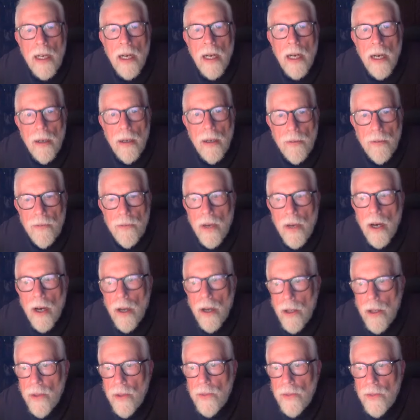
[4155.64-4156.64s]
of
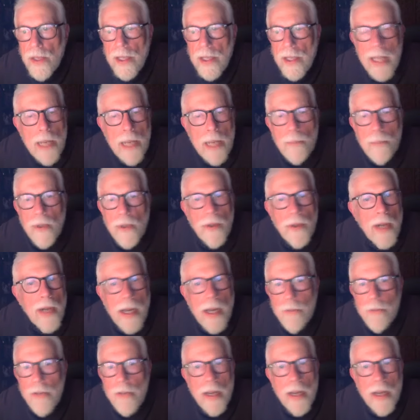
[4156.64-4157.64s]
all the labor
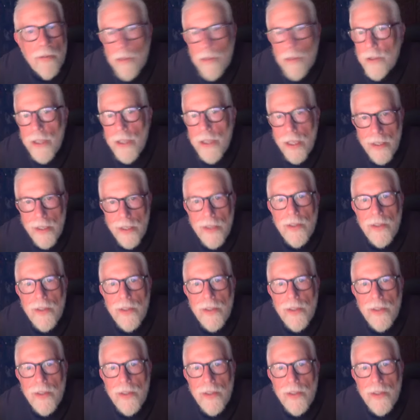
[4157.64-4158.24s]
I've ever done